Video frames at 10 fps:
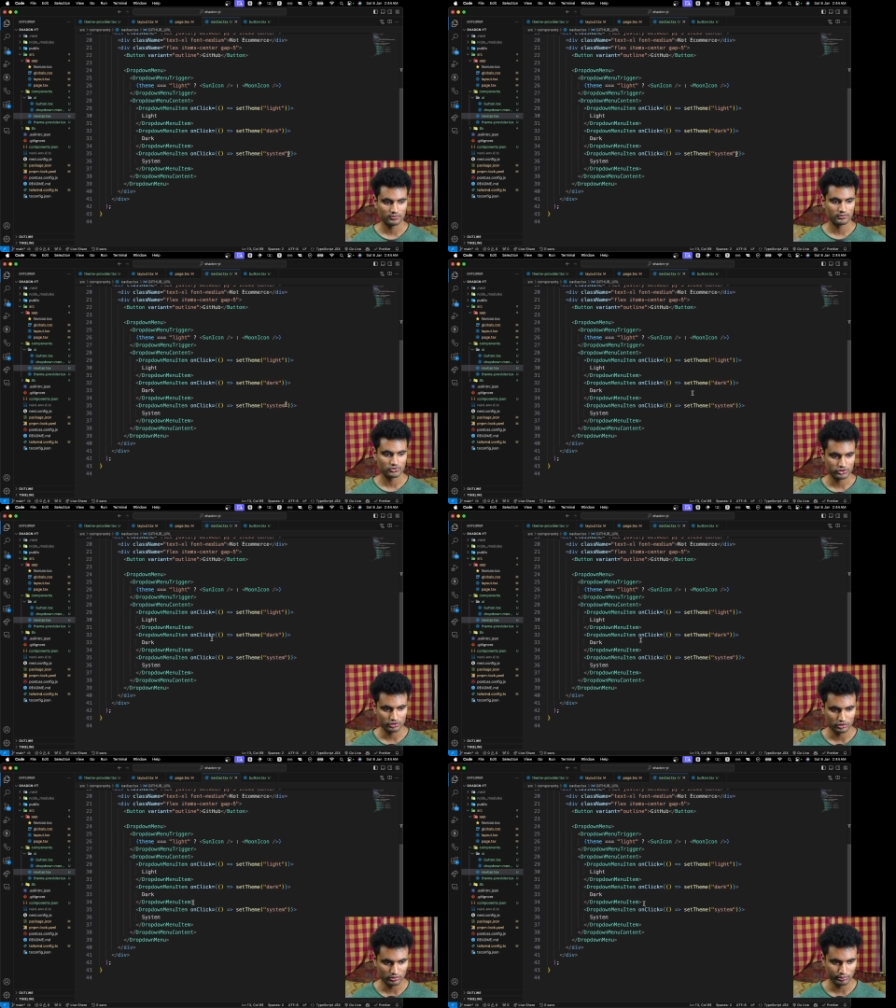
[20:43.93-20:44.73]

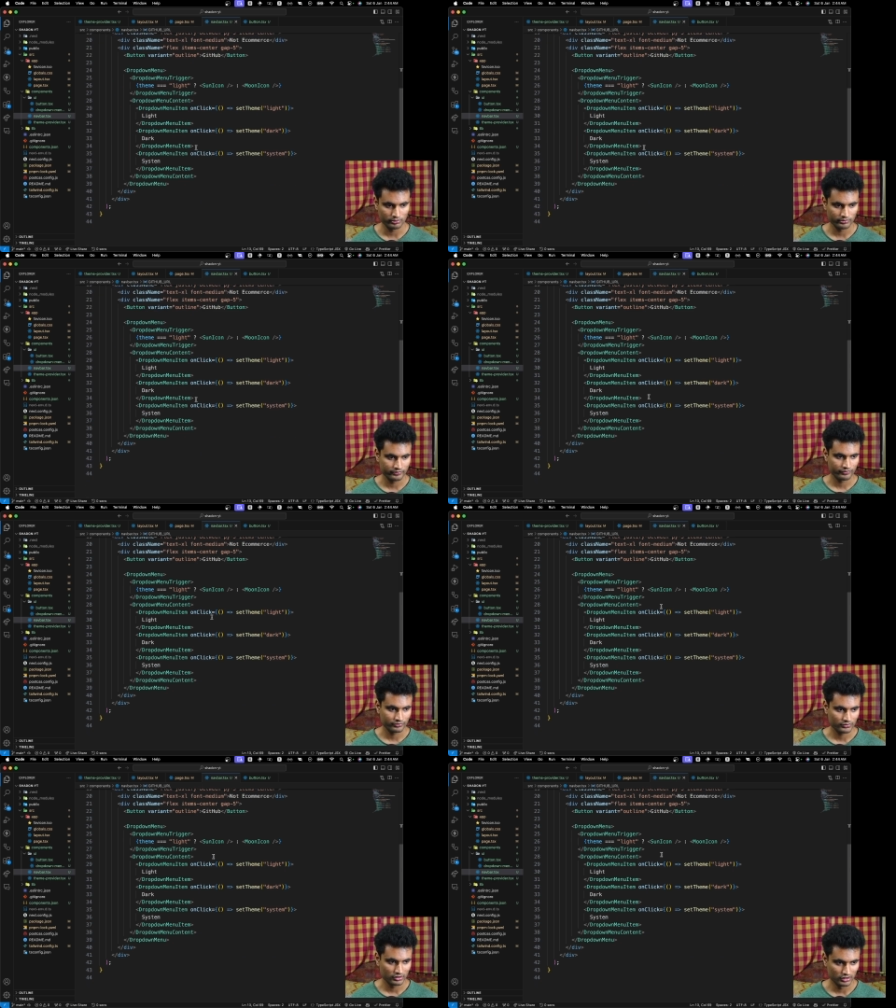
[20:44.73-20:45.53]
So
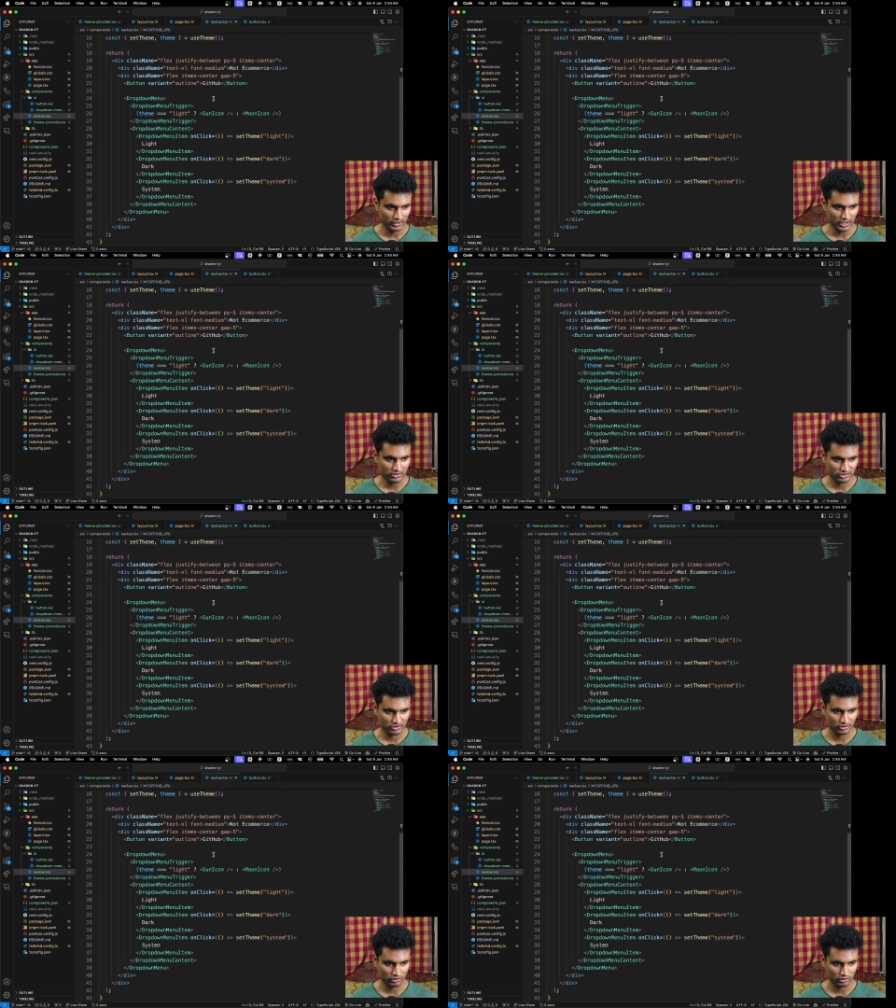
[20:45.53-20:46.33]
let's
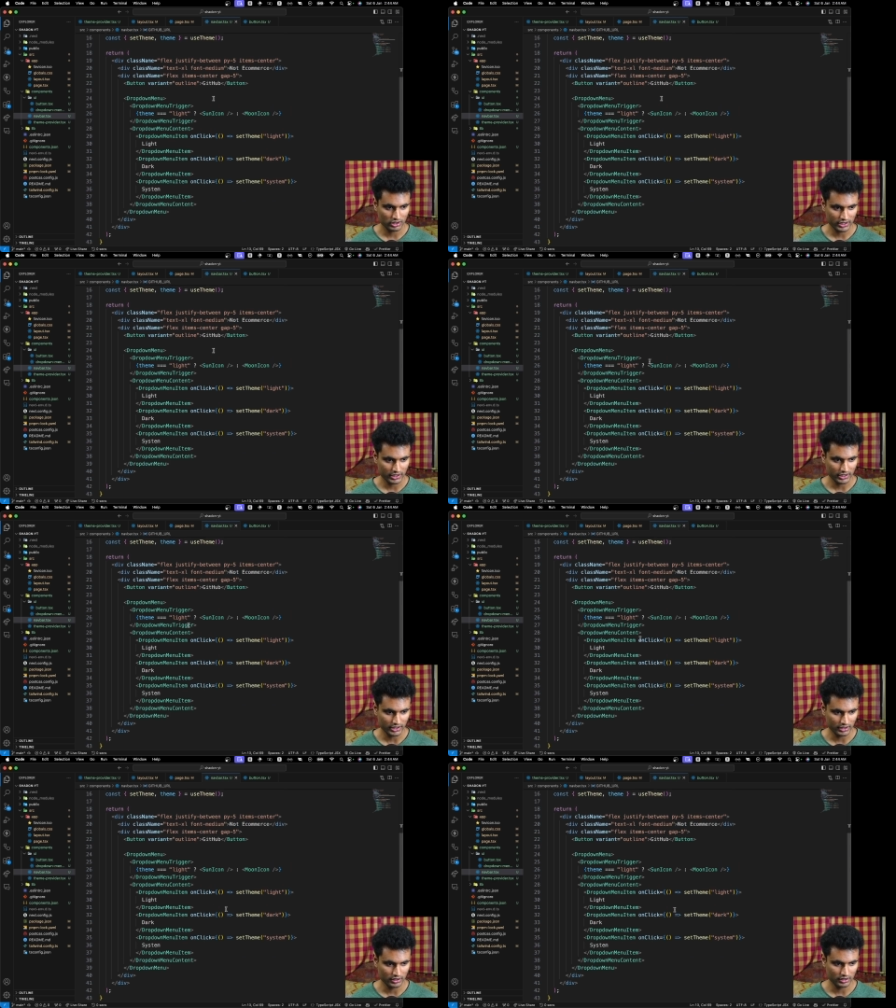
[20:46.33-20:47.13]
go ahead
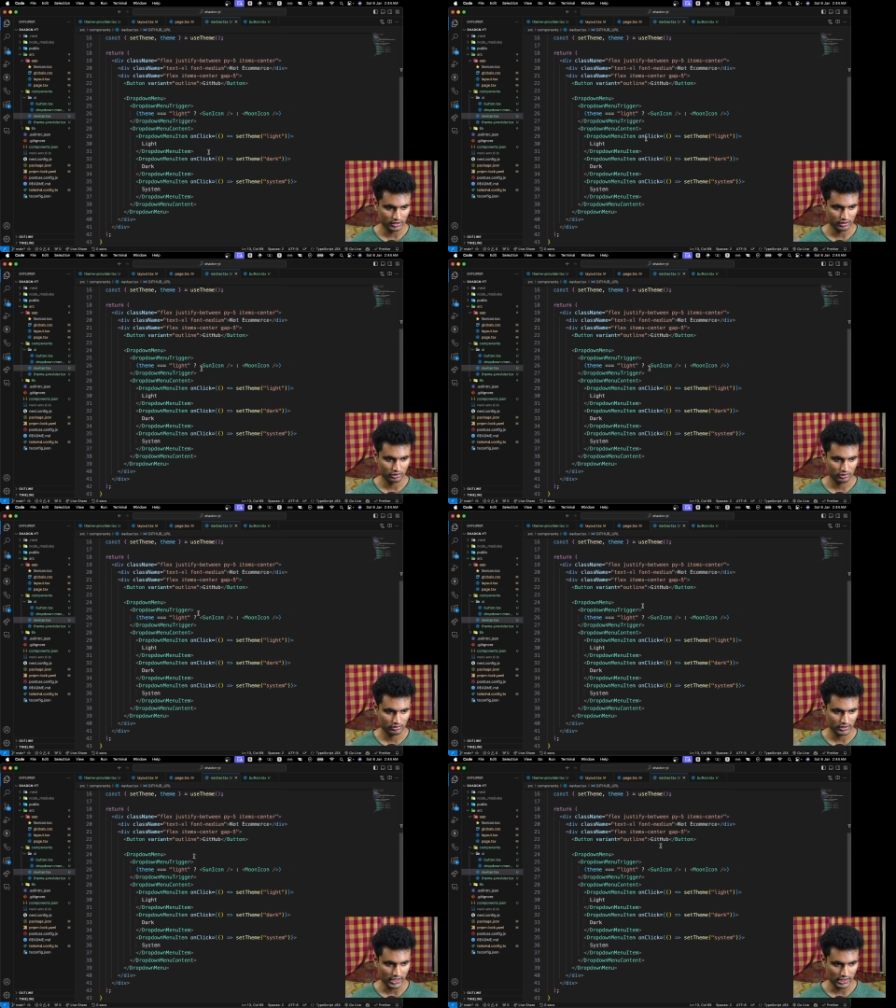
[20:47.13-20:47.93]
and
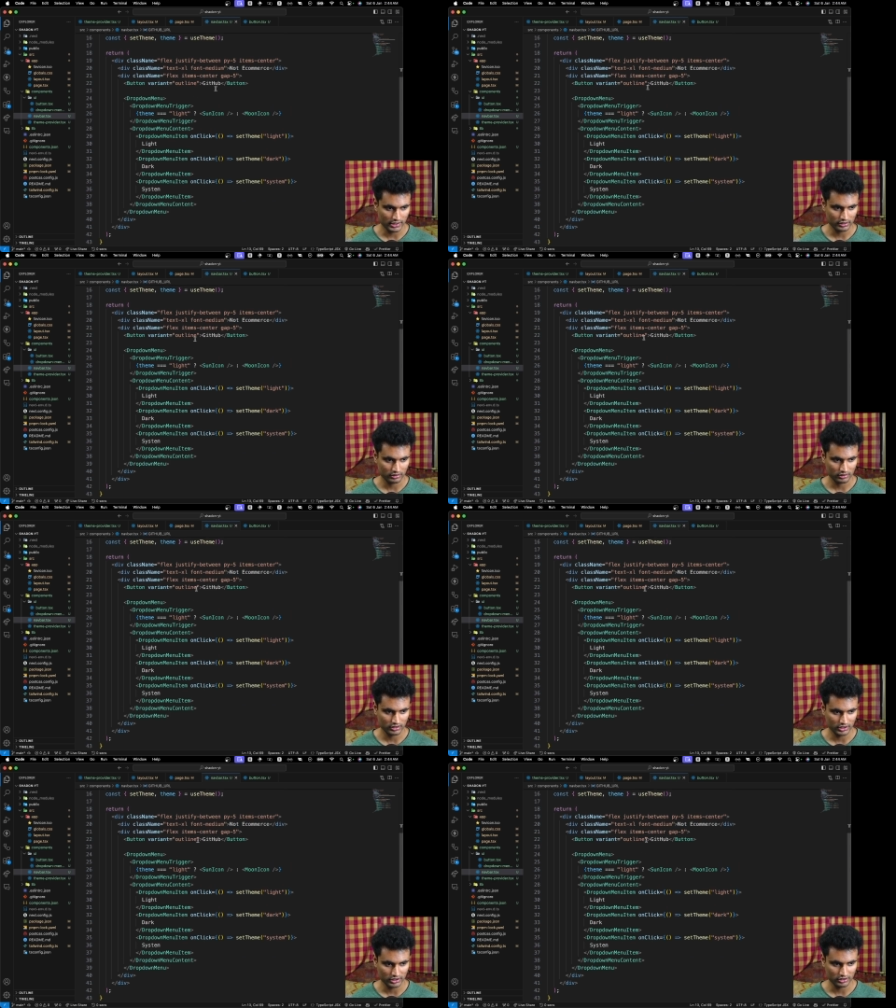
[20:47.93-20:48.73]
add the
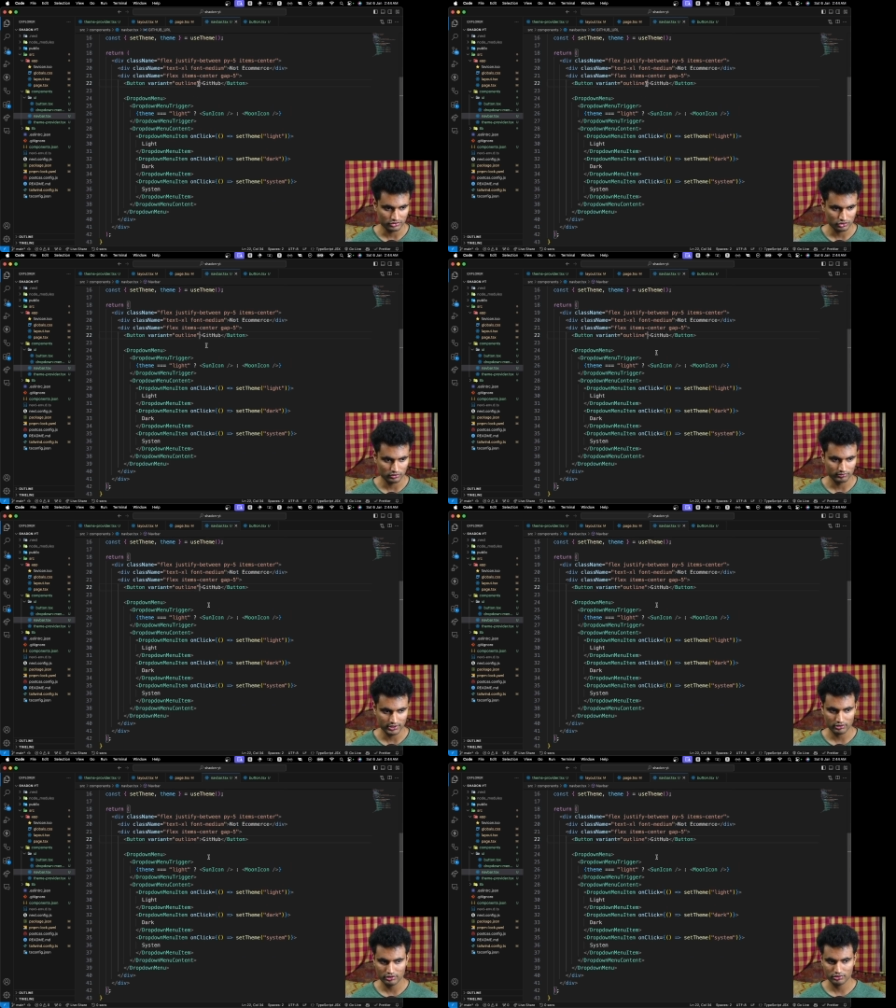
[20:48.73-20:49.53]
link here. So we are
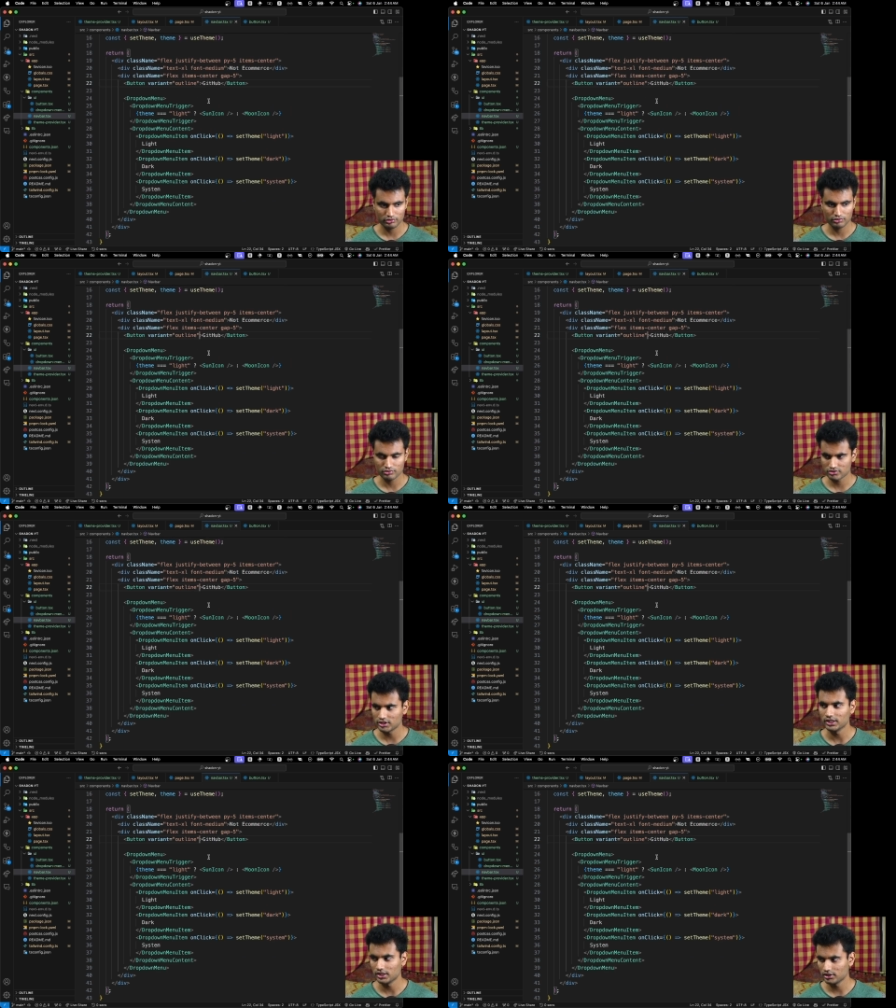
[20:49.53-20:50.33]
going to
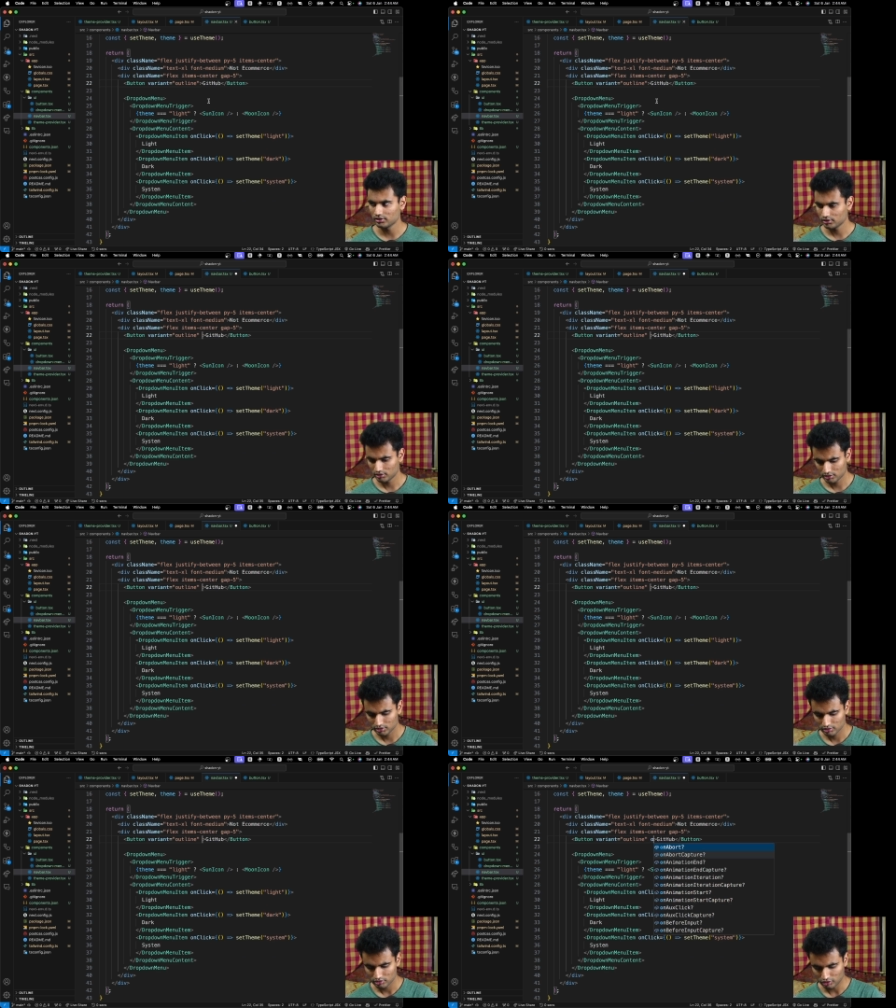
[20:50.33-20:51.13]
say
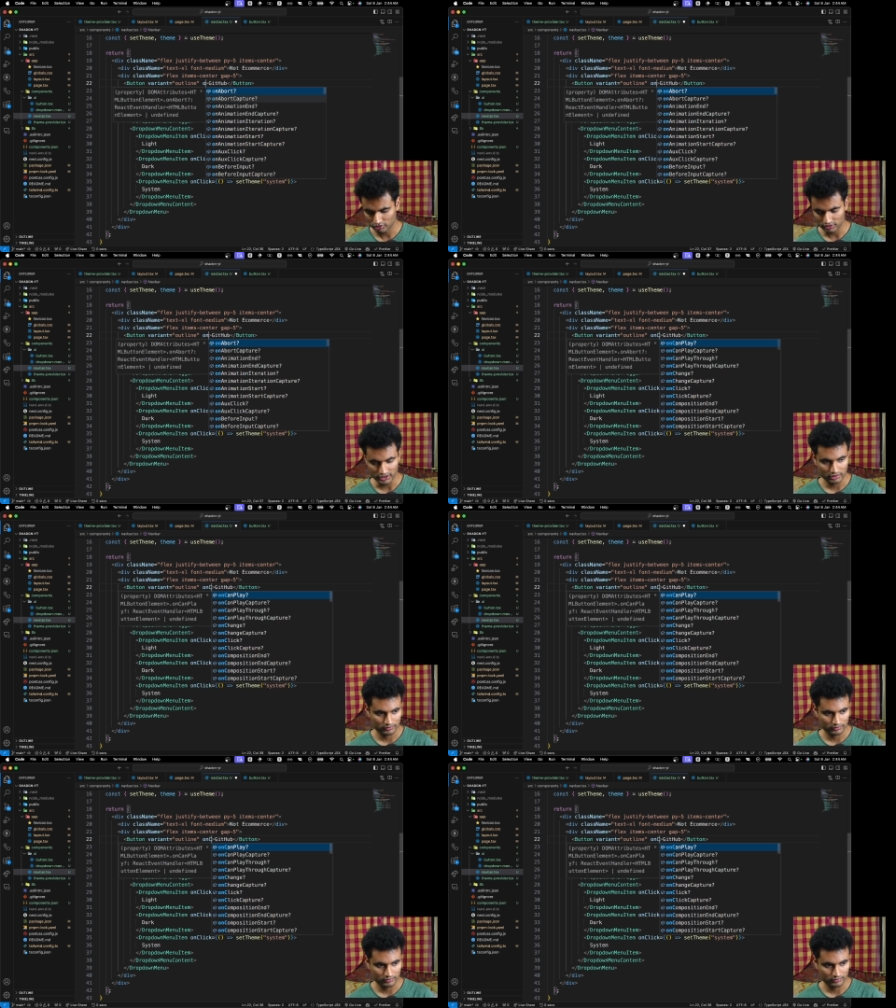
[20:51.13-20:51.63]
on click,